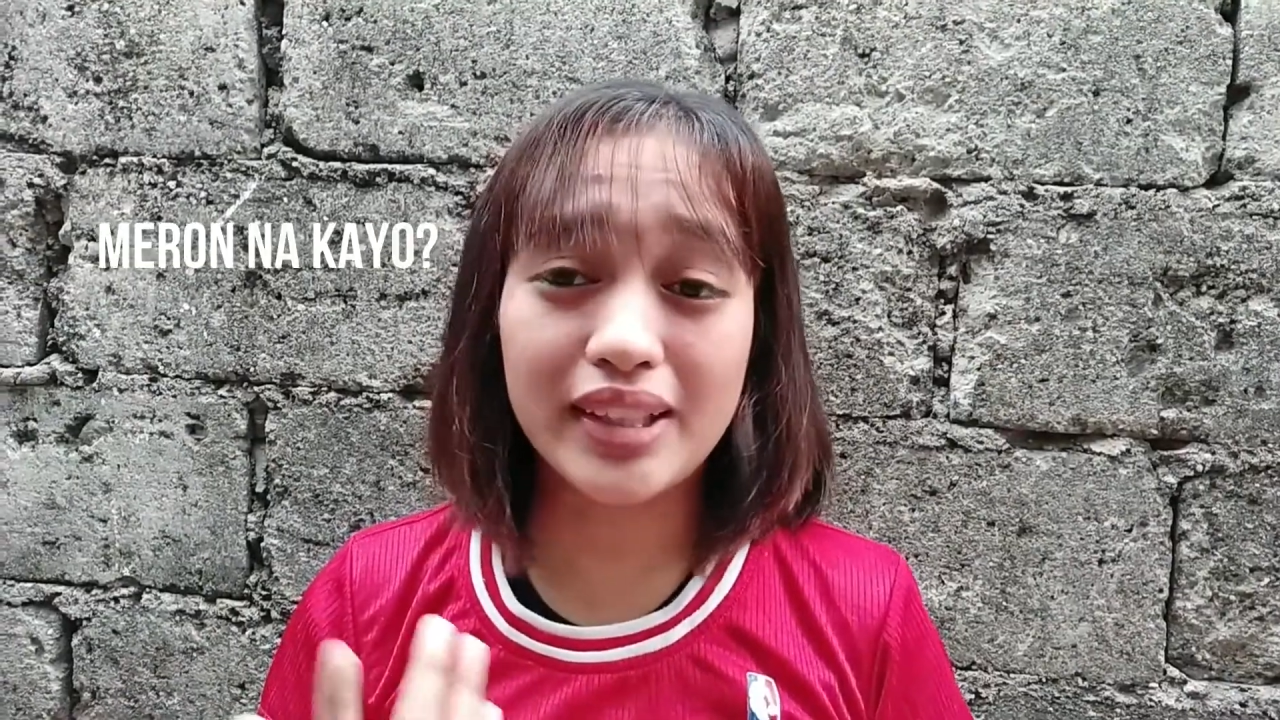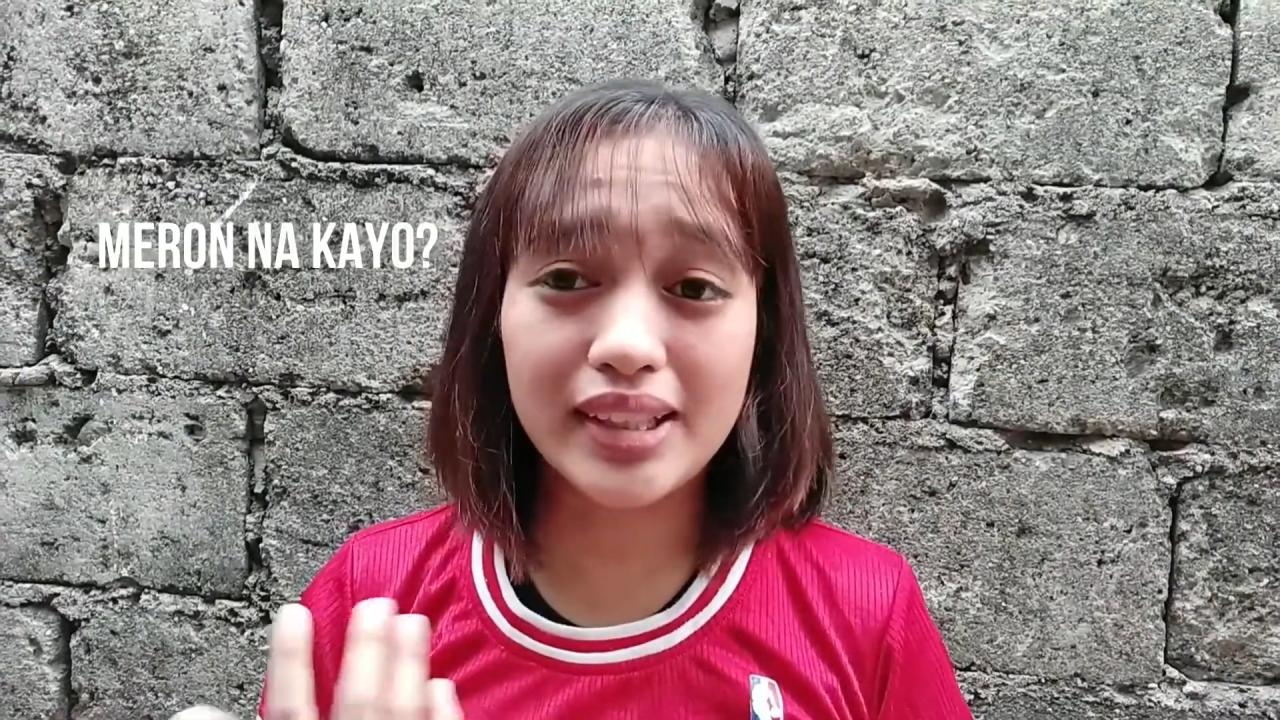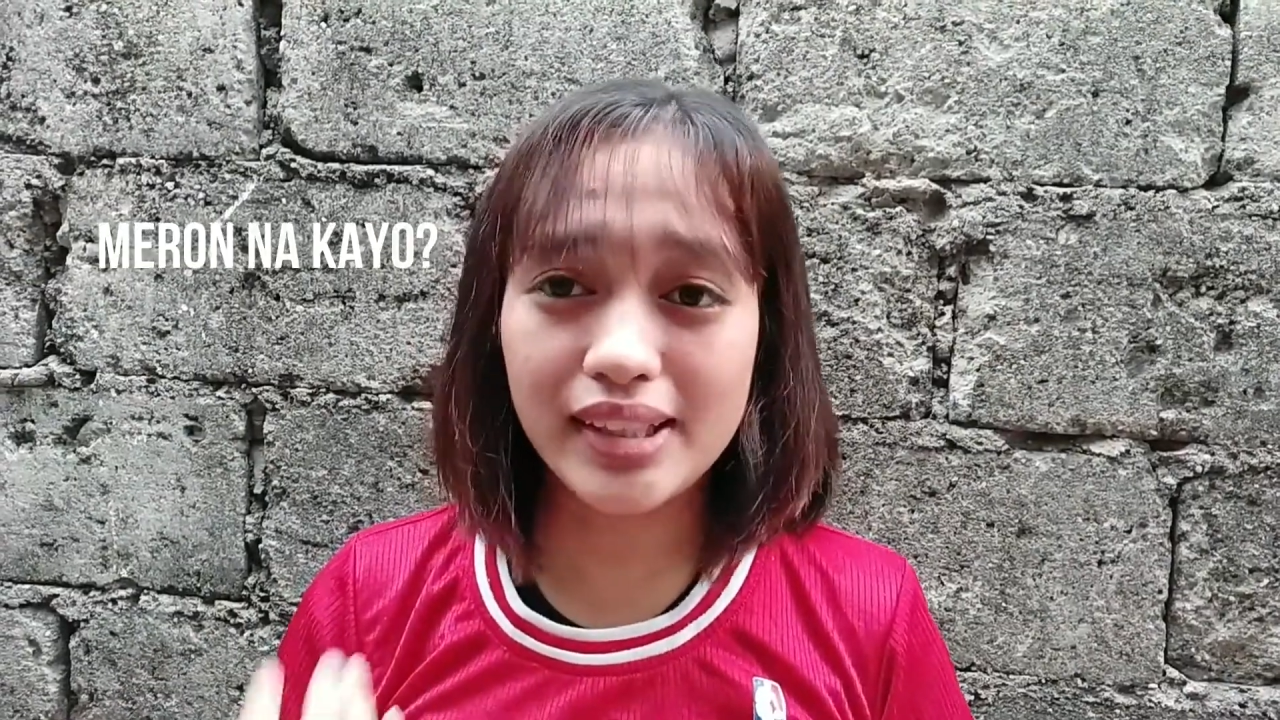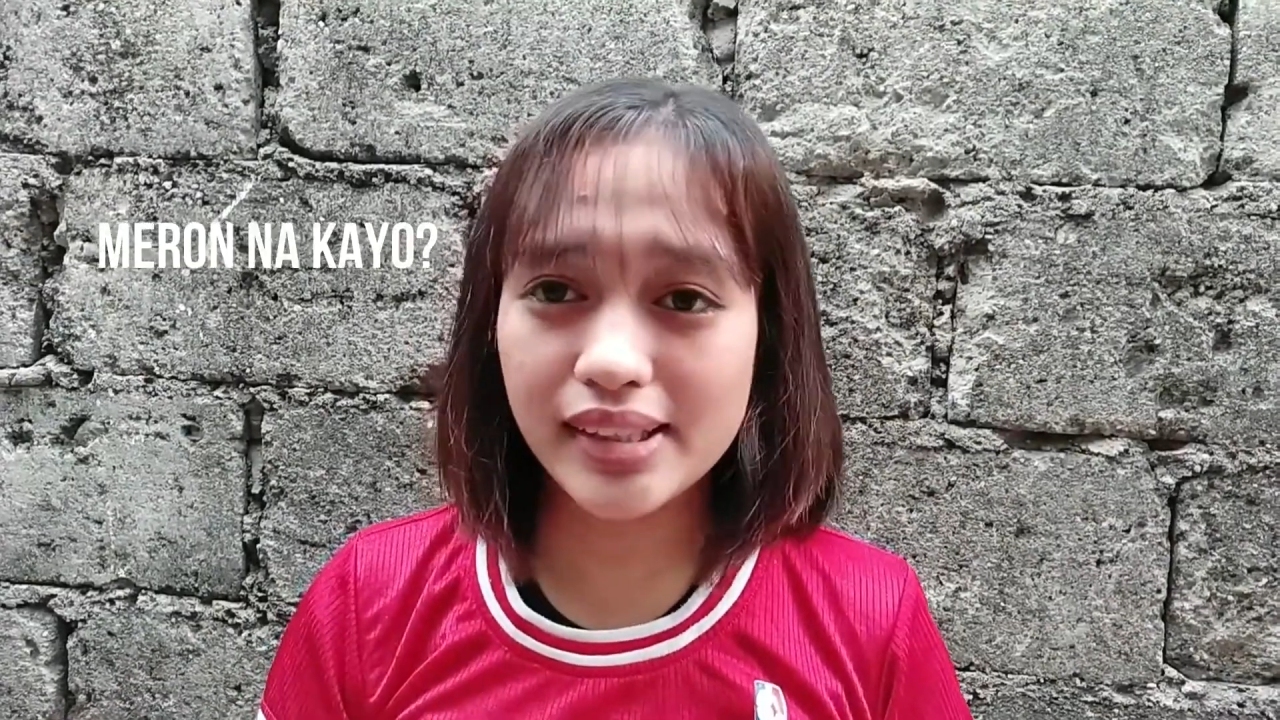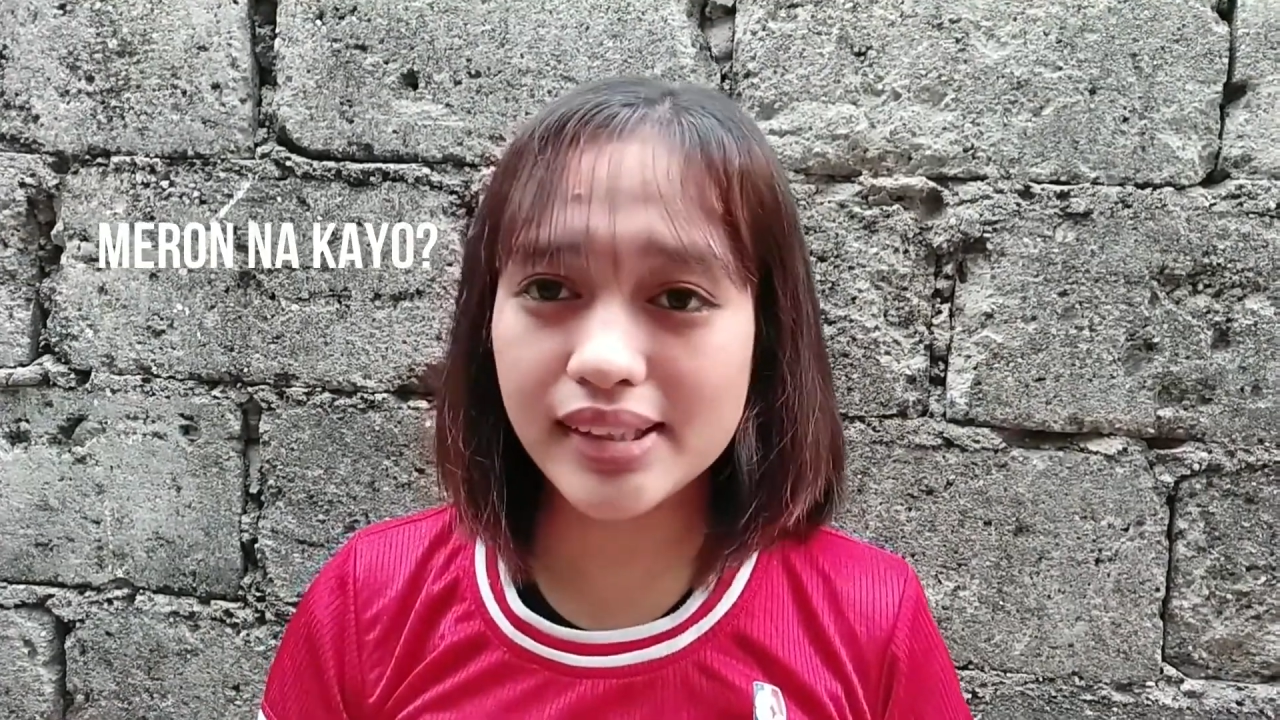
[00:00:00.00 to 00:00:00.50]

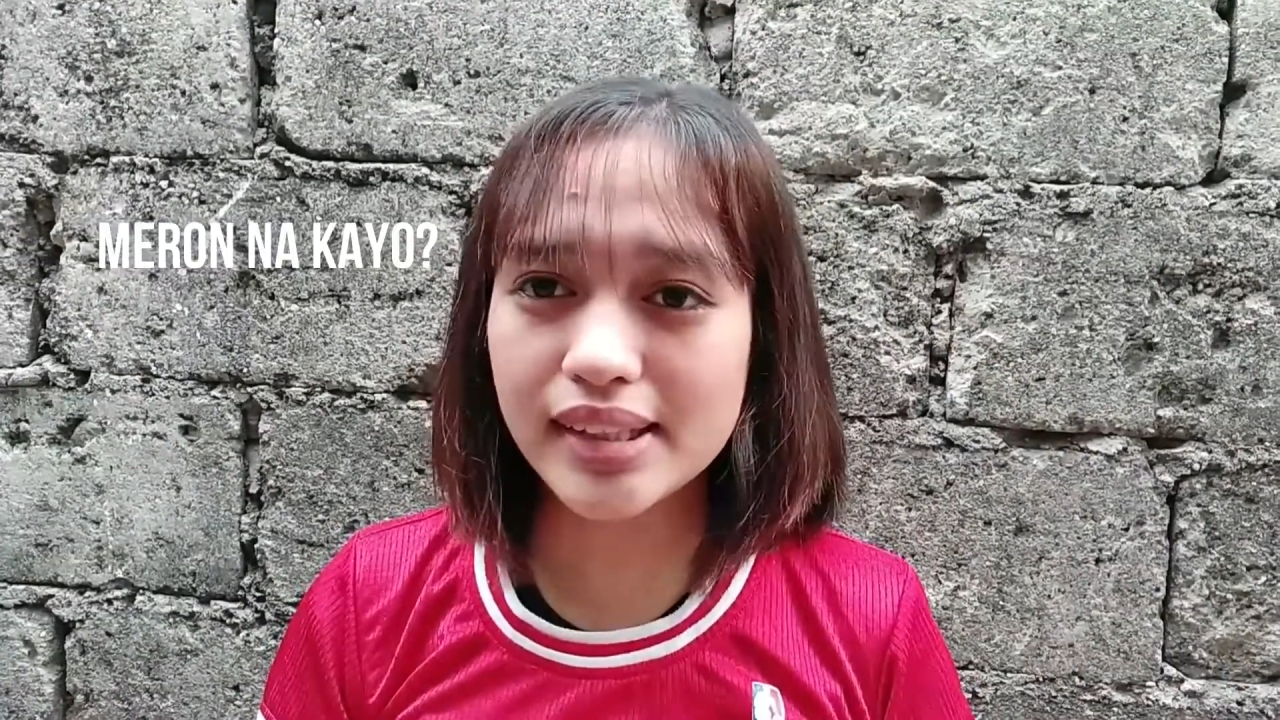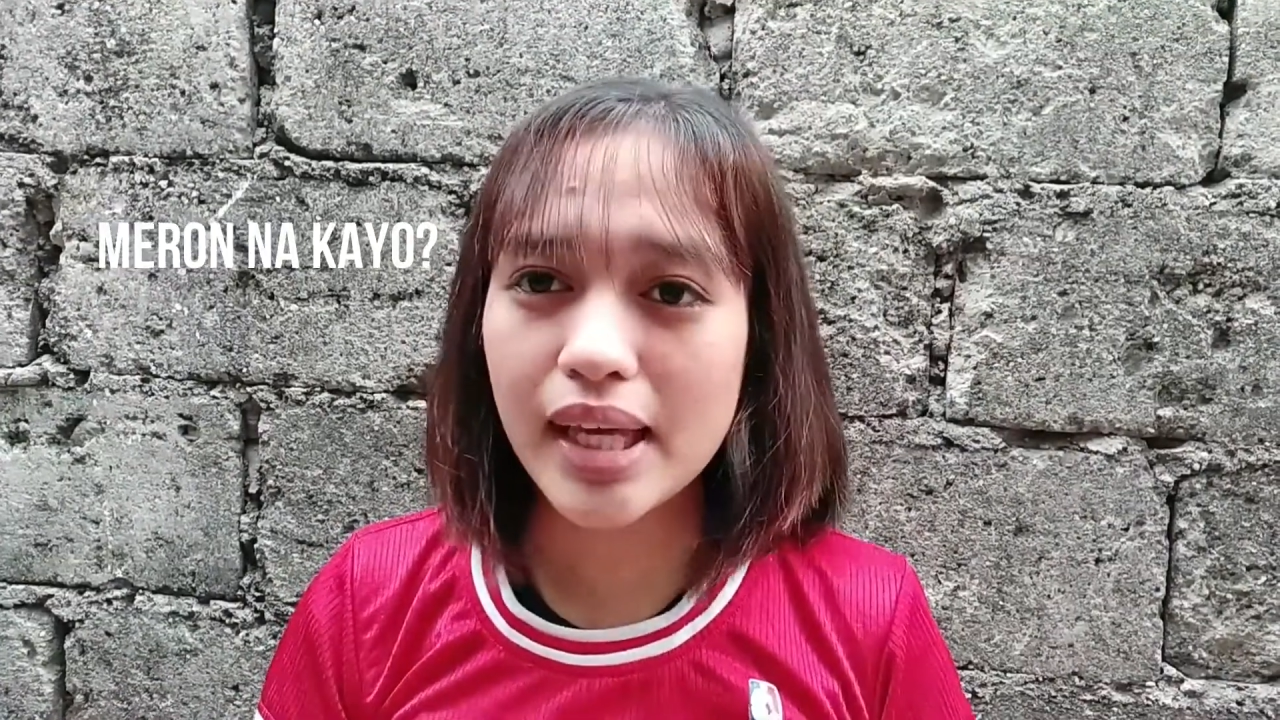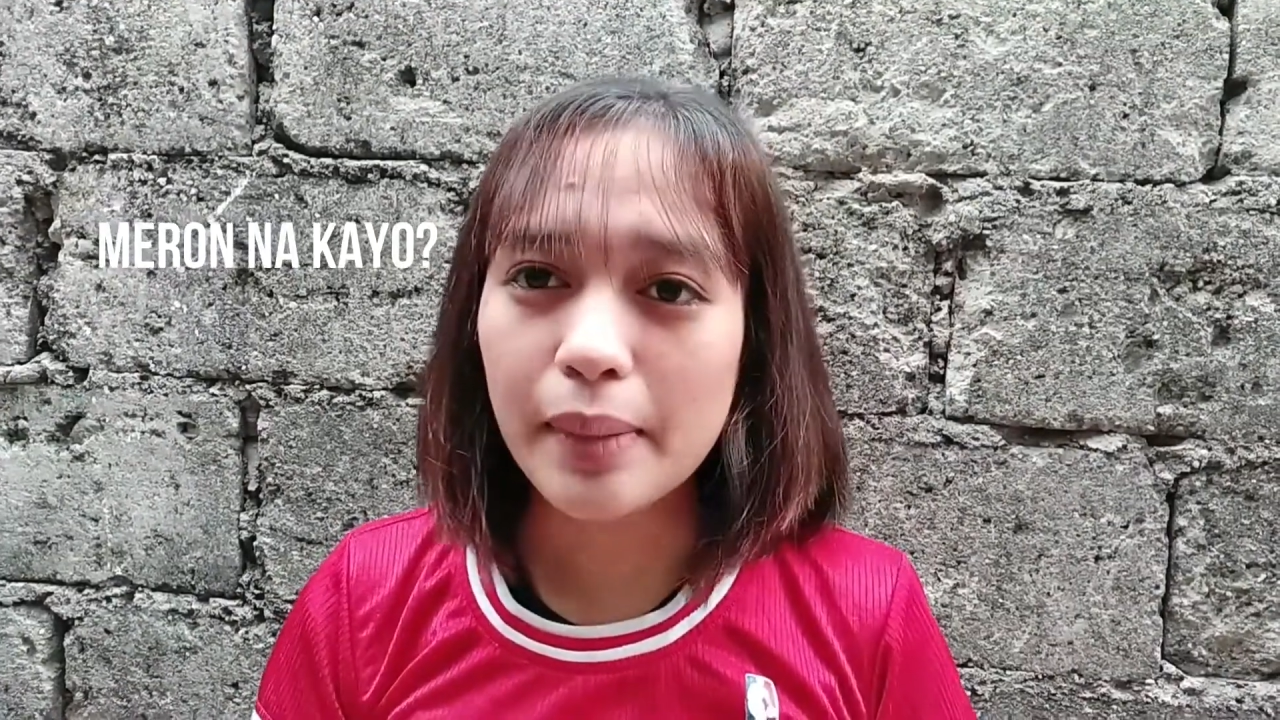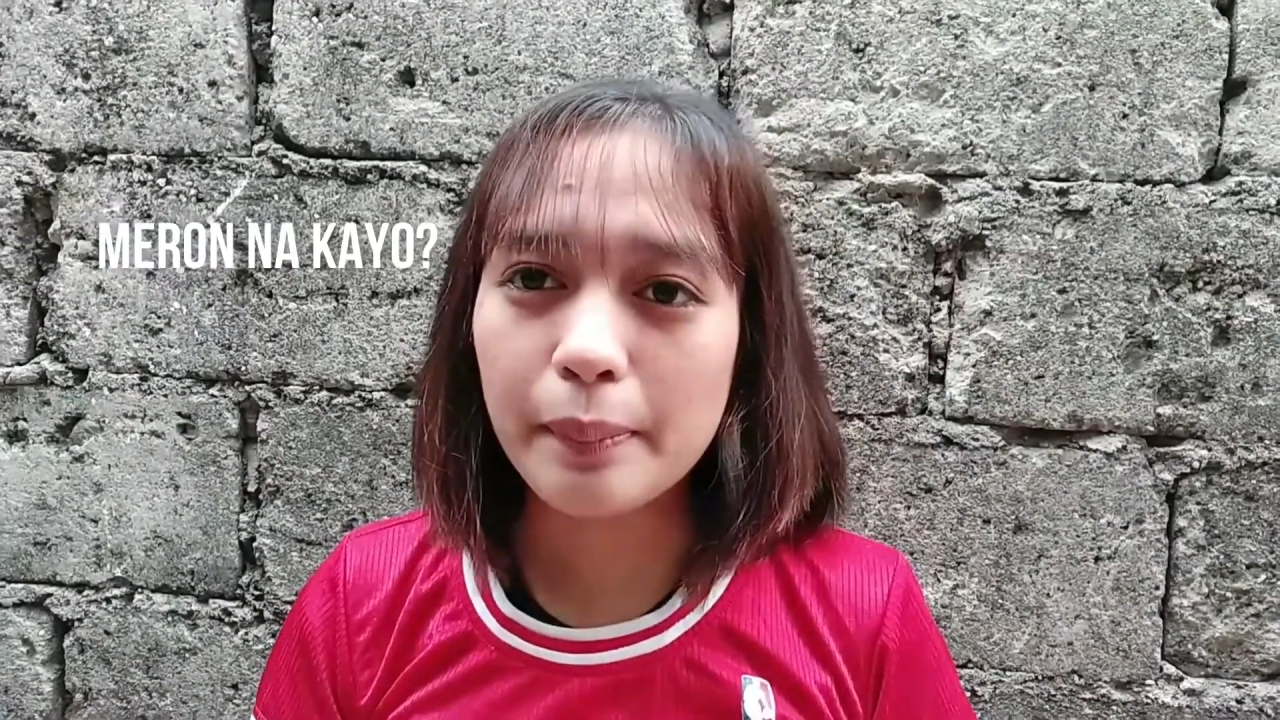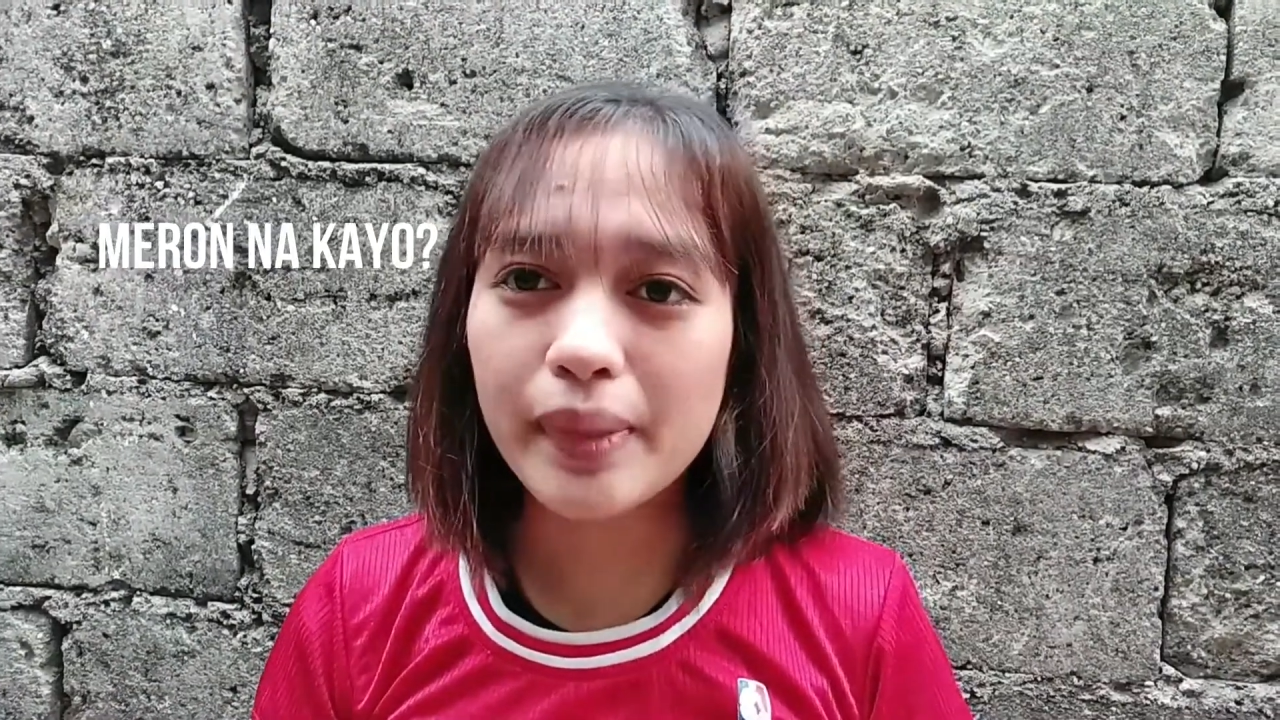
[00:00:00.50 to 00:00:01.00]
really is,